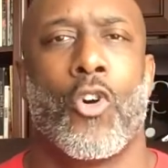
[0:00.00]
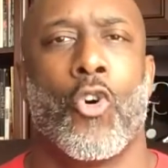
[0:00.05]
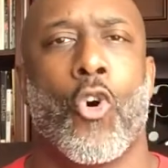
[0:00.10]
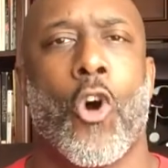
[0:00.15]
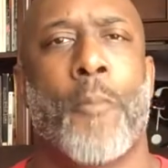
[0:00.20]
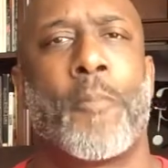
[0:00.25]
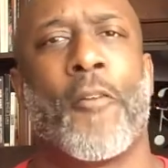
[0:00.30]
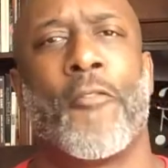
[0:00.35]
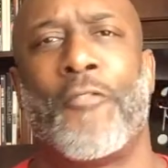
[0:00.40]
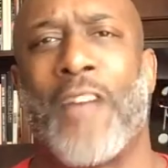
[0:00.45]

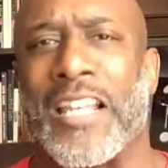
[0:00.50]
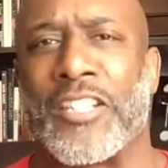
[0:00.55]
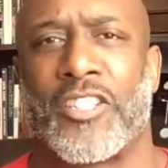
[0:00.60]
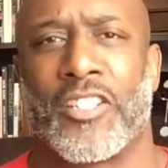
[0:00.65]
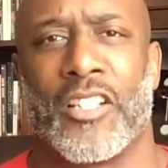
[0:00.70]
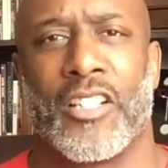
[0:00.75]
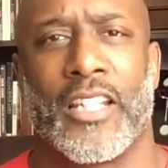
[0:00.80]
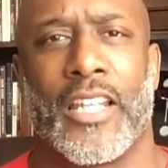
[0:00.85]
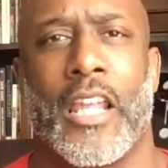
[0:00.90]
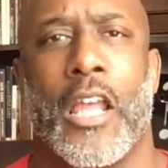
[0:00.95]
or
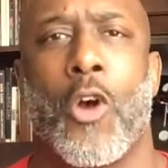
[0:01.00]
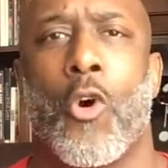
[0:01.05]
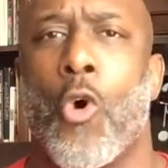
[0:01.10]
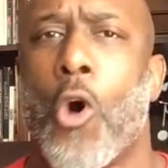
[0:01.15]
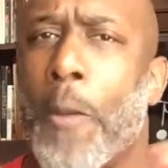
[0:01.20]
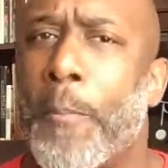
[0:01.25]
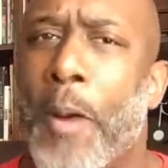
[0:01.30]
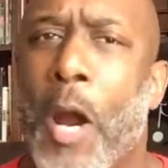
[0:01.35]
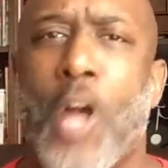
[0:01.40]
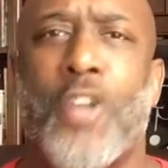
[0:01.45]
professionally
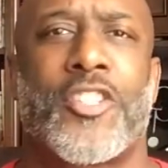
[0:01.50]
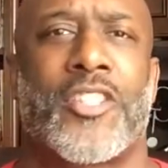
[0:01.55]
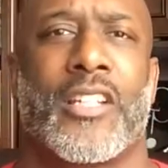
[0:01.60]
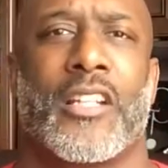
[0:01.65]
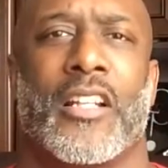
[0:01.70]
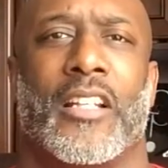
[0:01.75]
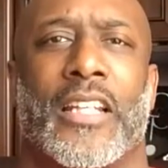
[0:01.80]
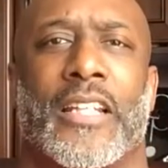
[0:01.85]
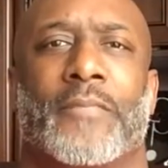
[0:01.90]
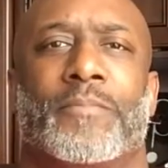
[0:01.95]
or personally,